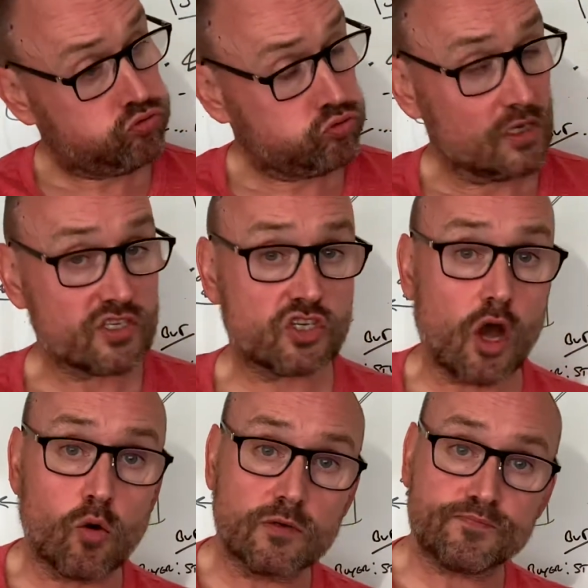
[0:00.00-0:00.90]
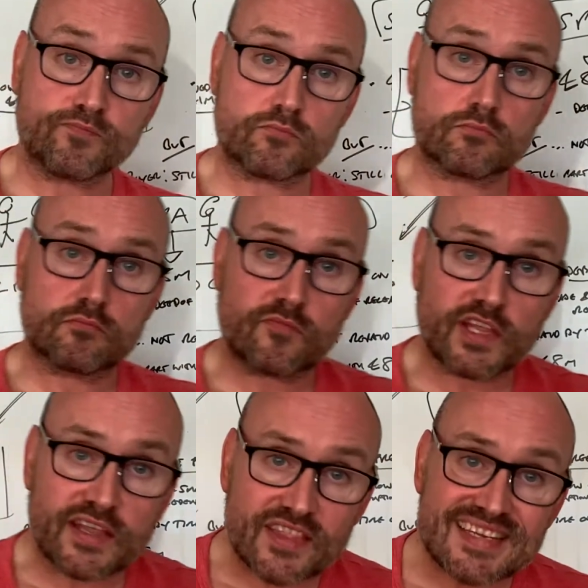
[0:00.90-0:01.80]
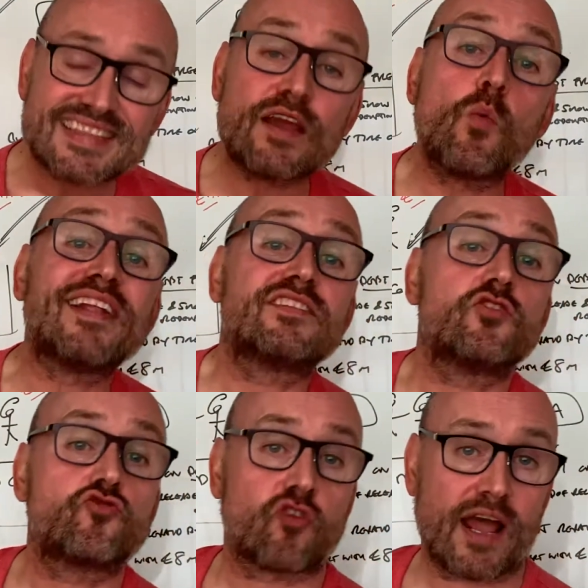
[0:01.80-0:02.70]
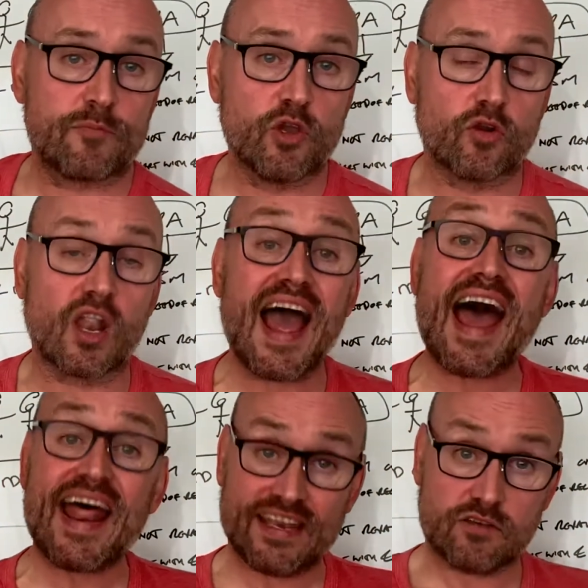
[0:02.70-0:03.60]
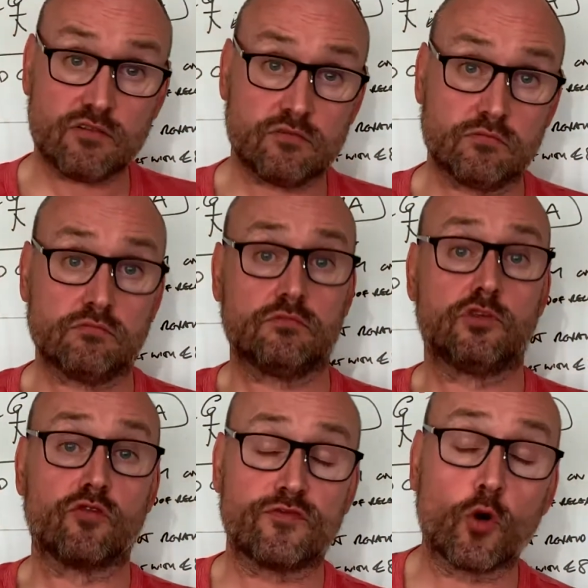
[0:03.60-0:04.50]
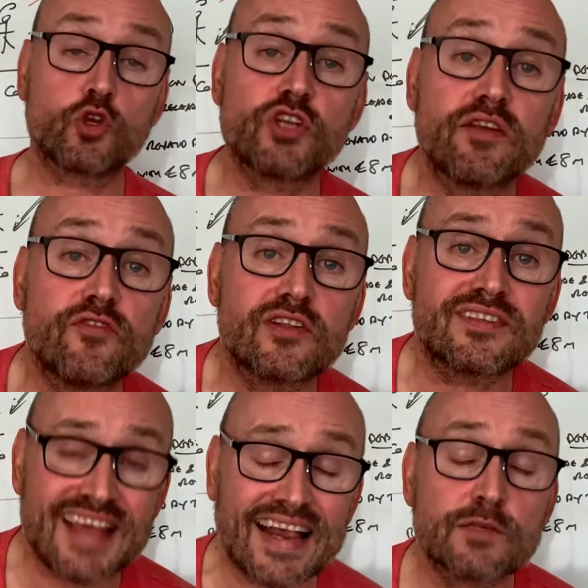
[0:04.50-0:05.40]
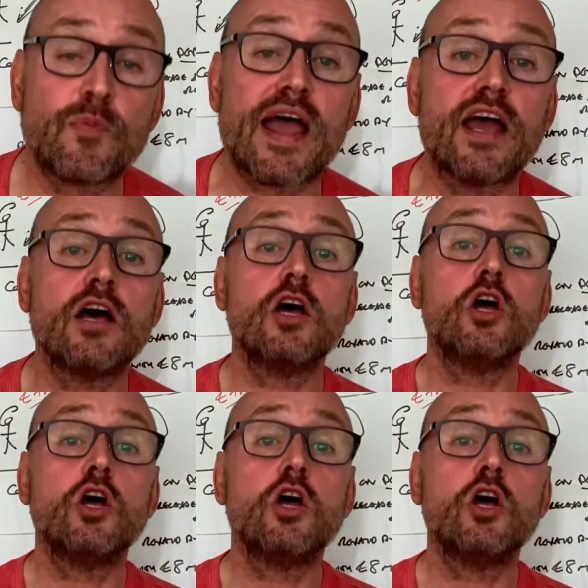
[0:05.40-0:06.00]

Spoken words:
And so this thing went to the tribunal, and unfortunately for the taxpayers